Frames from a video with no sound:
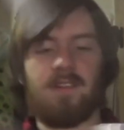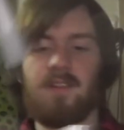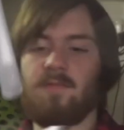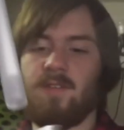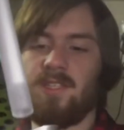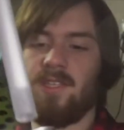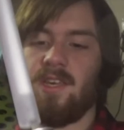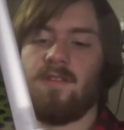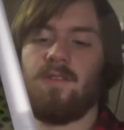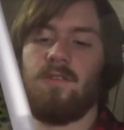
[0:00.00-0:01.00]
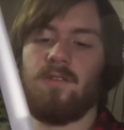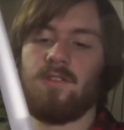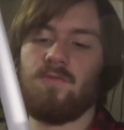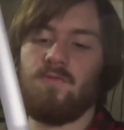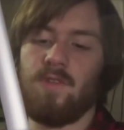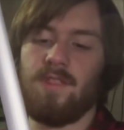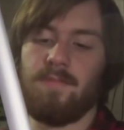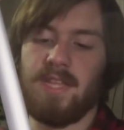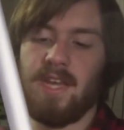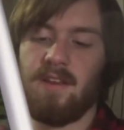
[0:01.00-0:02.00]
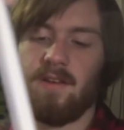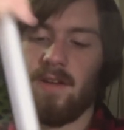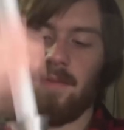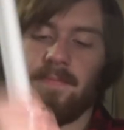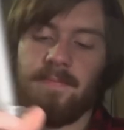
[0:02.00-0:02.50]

it, and I want to see how it looks with a blade on it.